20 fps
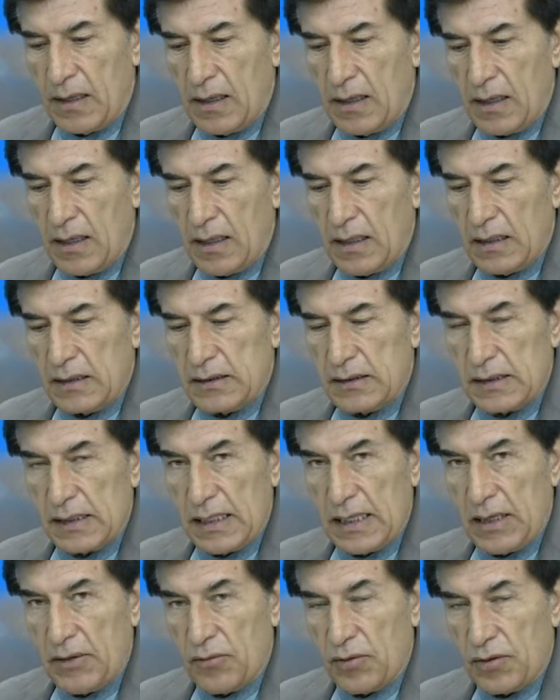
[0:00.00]
As uh,
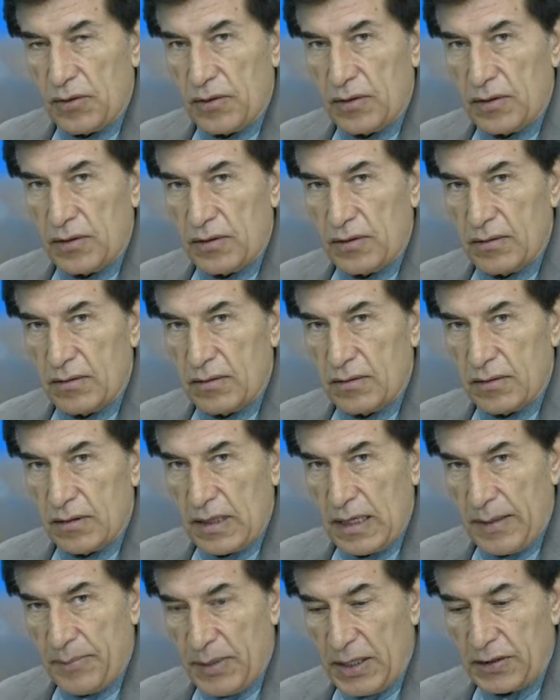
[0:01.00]
our
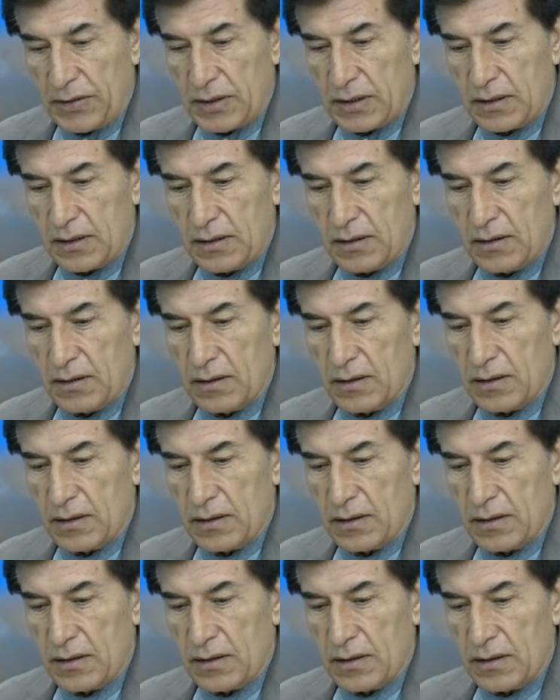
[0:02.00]
American